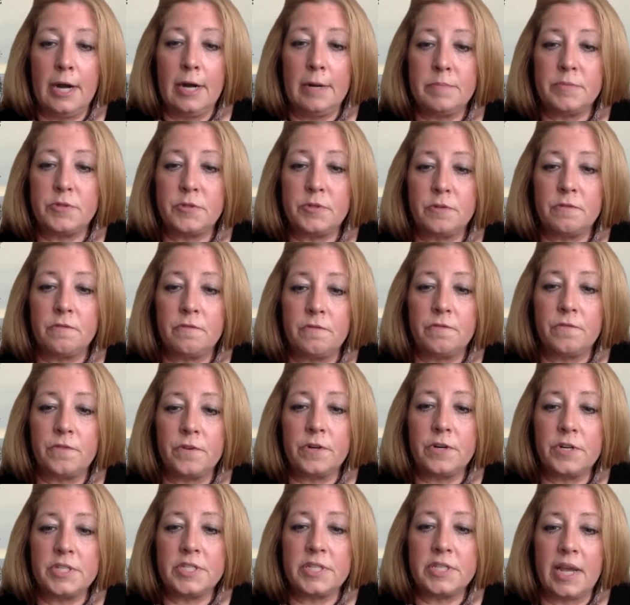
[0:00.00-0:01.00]
So
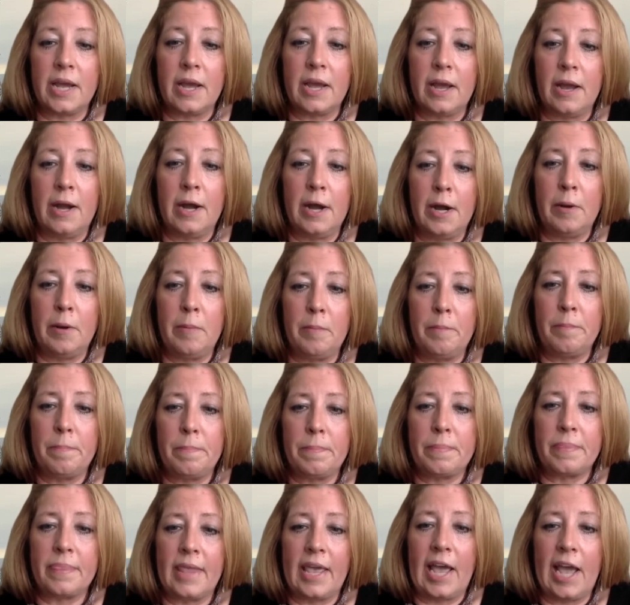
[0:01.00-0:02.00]
first,
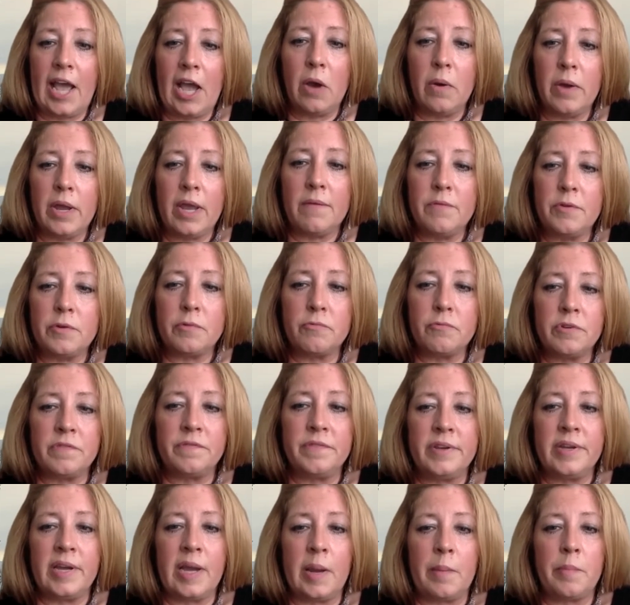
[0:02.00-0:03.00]
how have your
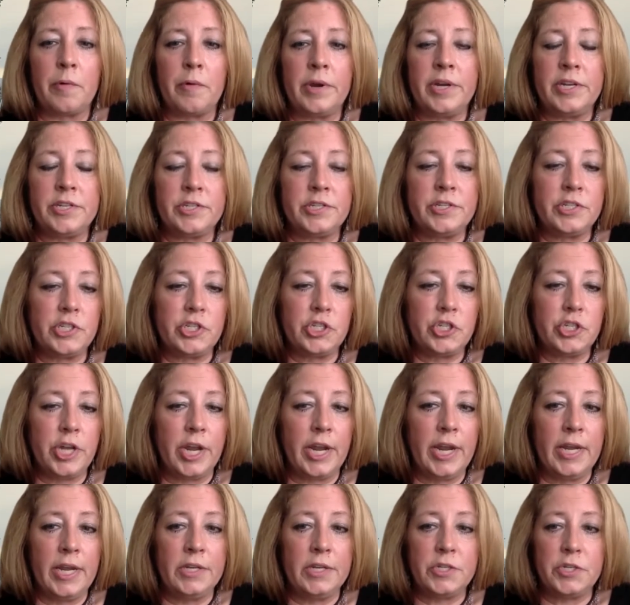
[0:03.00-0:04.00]
roofing operations
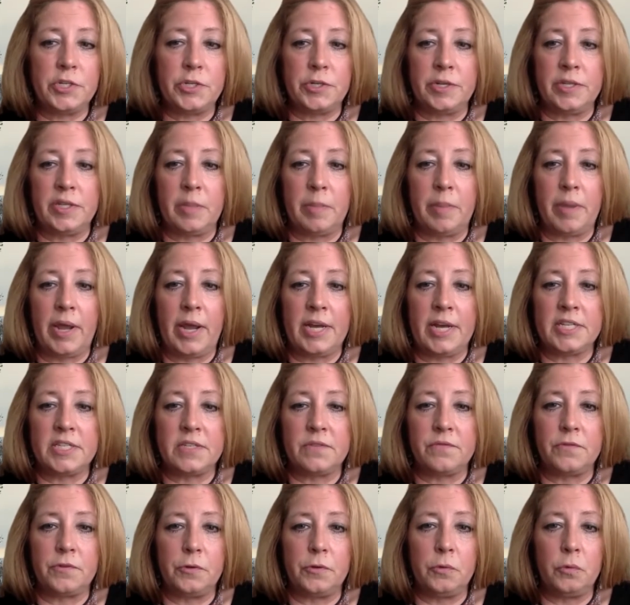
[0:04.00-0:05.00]
changed during the
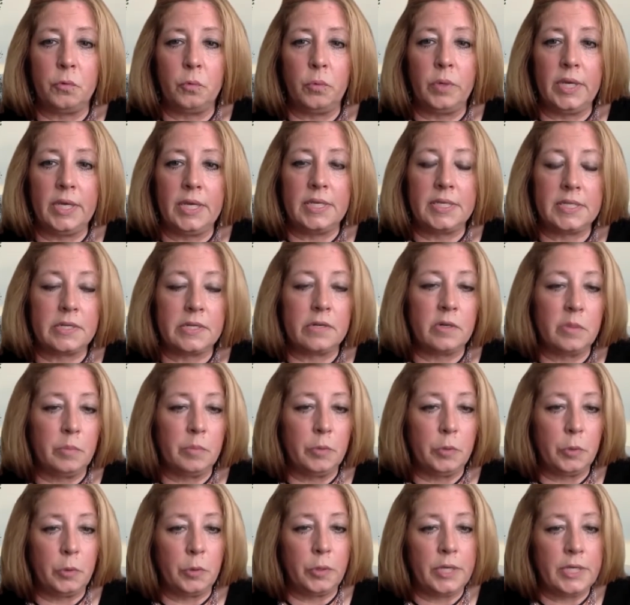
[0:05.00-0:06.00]
past few weeks? Are
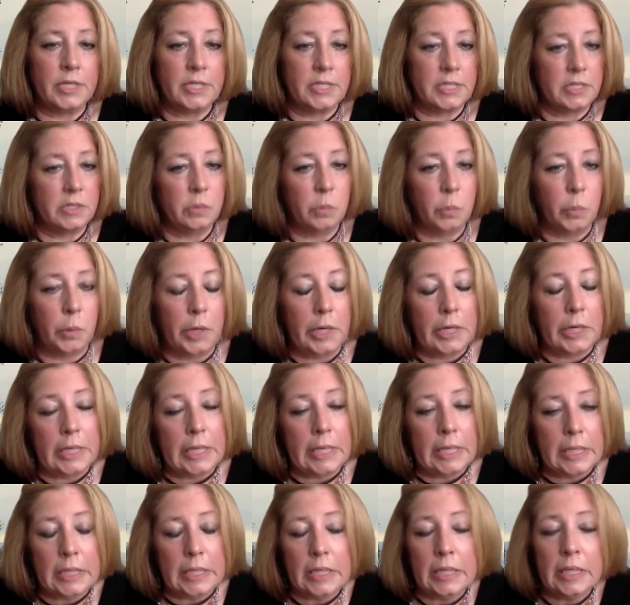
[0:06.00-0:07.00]
employees still
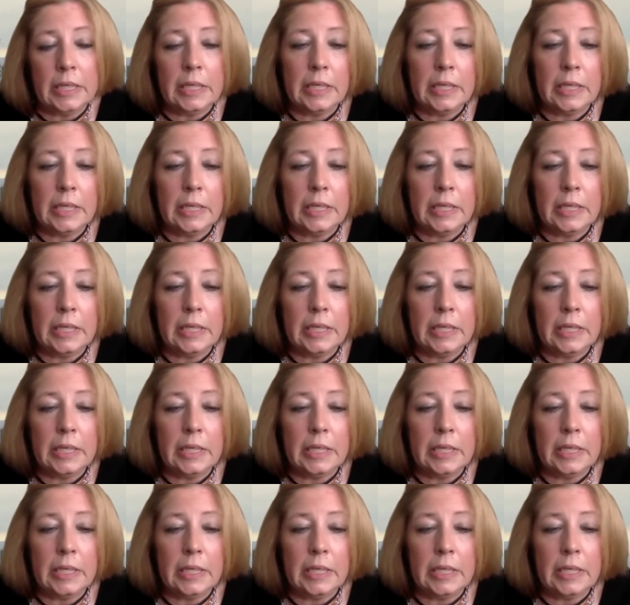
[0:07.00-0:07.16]
working?